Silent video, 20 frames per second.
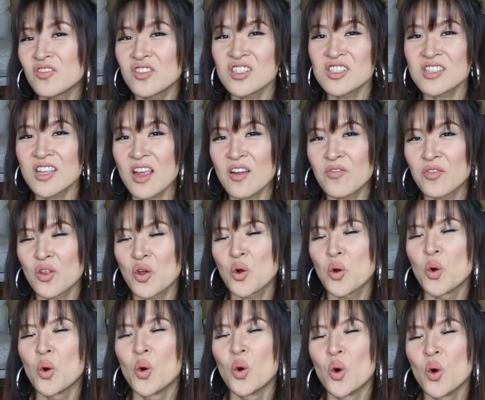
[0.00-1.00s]
to stay for the
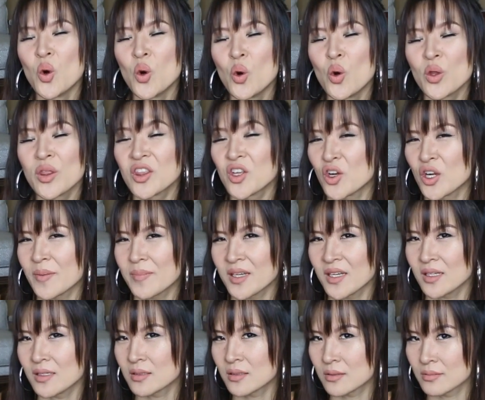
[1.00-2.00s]
whole 30
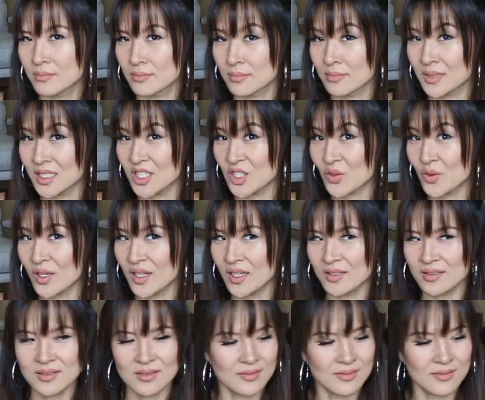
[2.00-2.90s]
minutes. That's right.